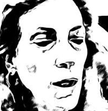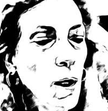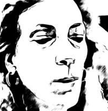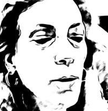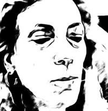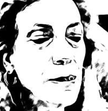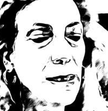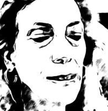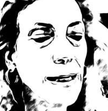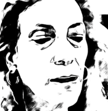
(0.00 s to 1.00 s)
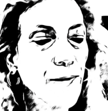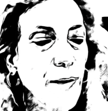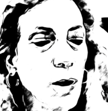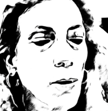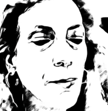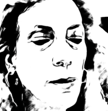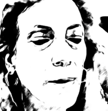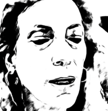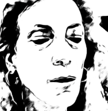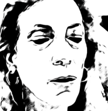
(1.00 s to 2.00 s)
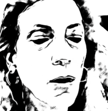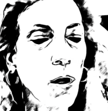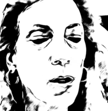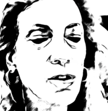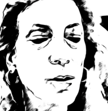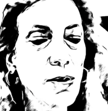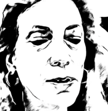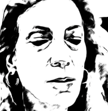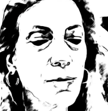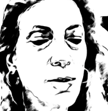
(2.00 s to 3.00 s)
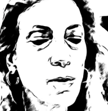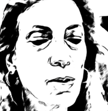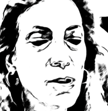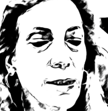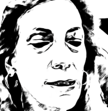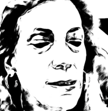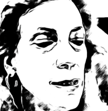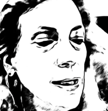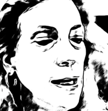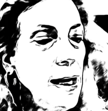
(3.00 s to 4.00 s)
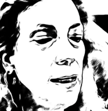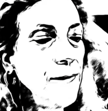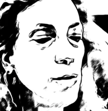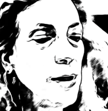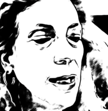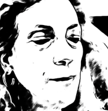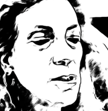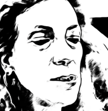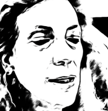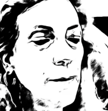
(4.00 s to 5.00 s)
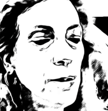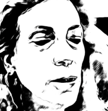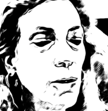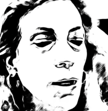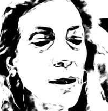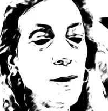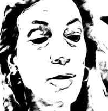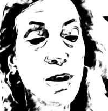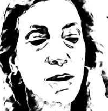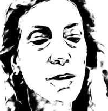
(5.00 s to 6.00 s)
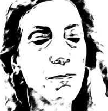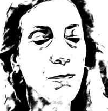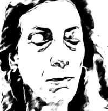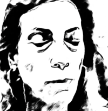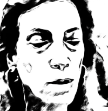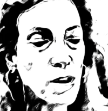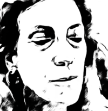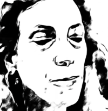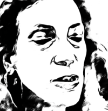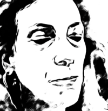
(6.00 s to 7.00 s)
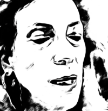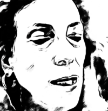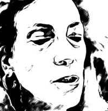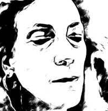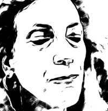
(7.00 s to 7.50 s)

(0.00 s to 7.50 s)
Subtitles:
We will be sending out a follow-up email also with Nina's resource links, and if your name does not appear on the participants page,